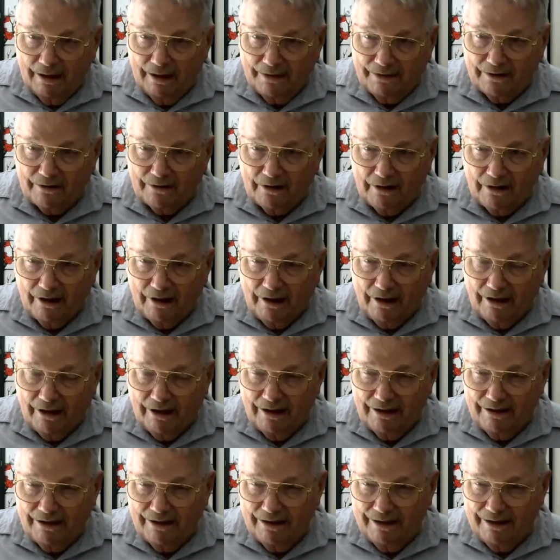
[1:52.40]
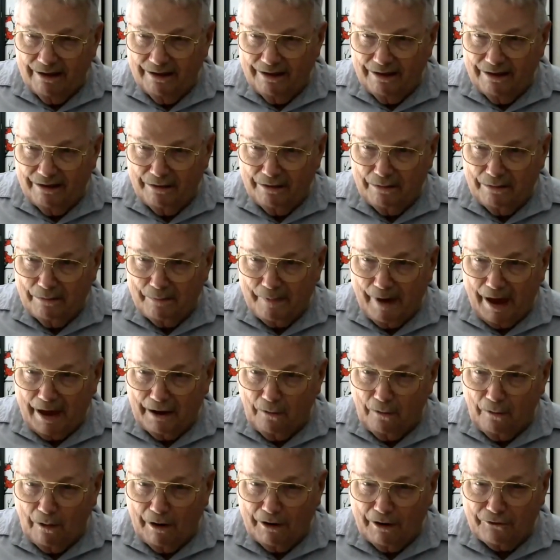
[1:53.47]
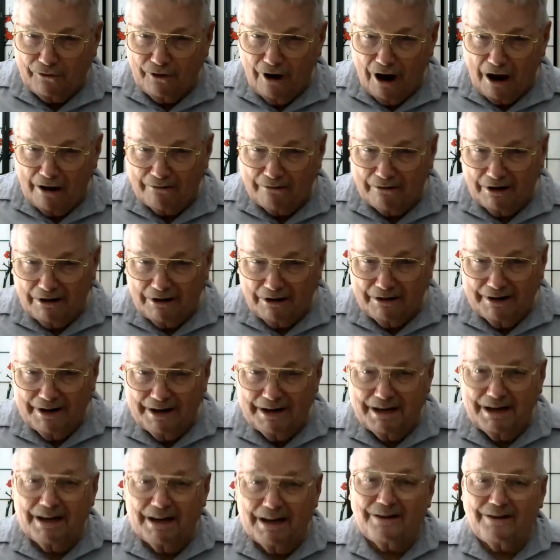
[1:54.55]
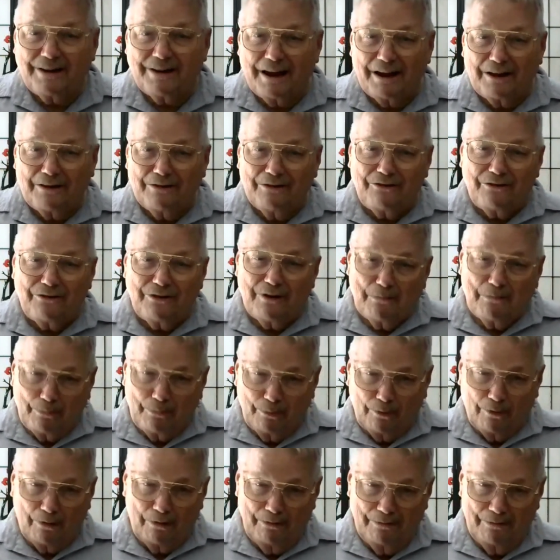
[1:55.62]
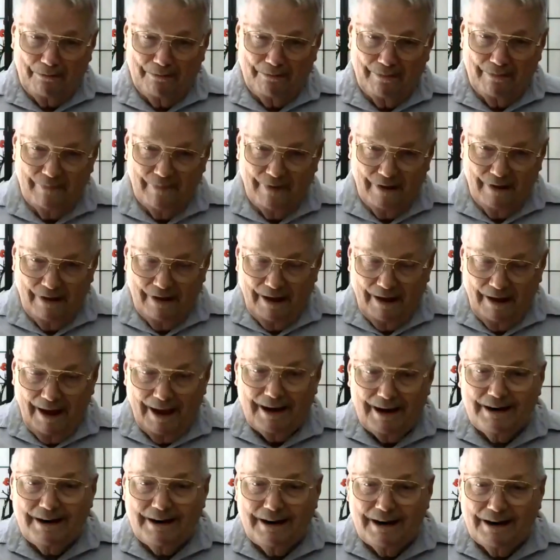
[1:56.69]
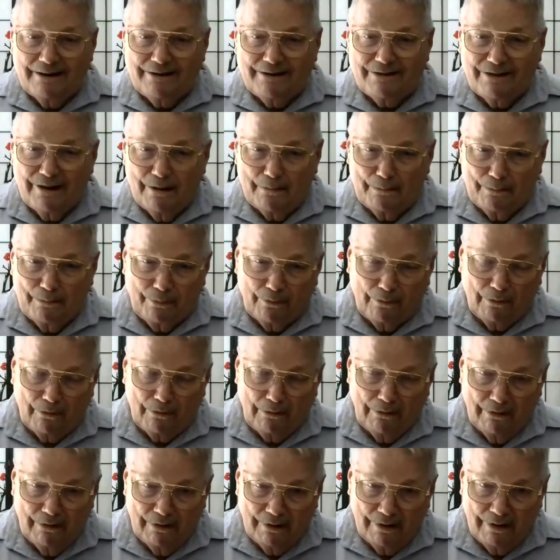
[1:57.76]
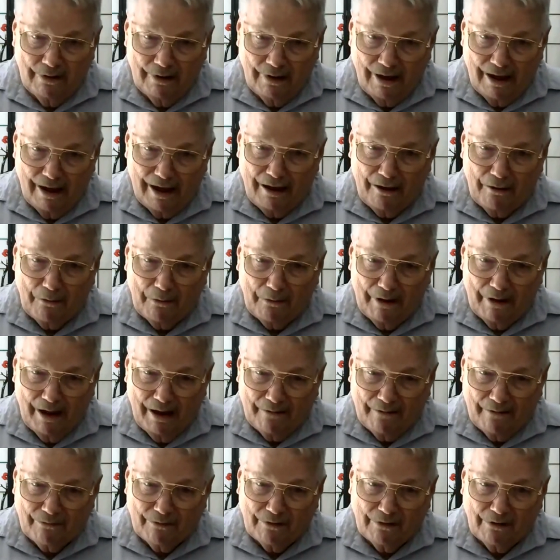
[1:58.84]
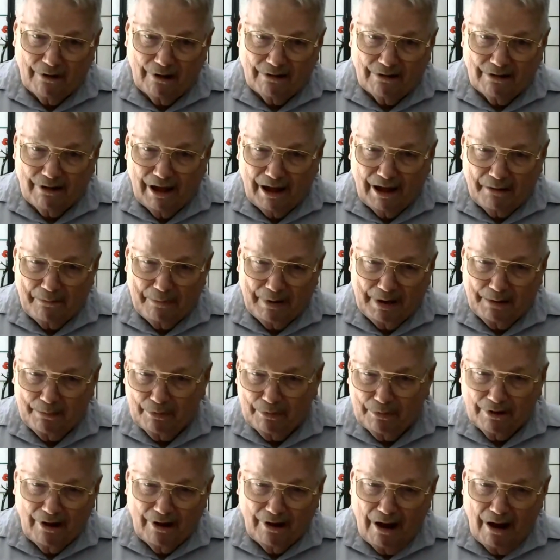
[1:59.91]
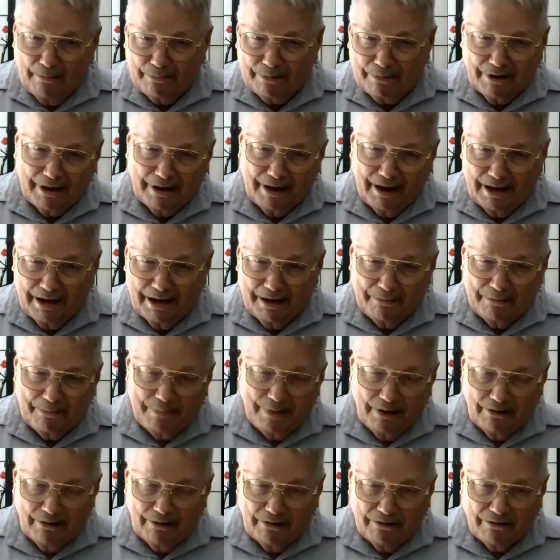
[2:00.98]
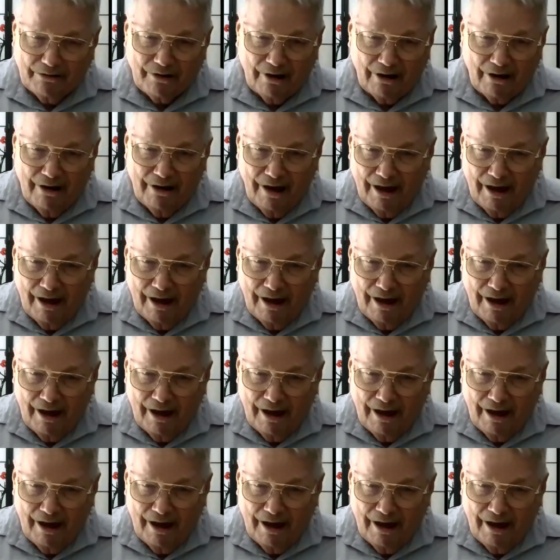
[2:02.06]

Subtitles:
The back heart chakra cleaning sounds simple, and it is simple. However, a lot of people complicate it because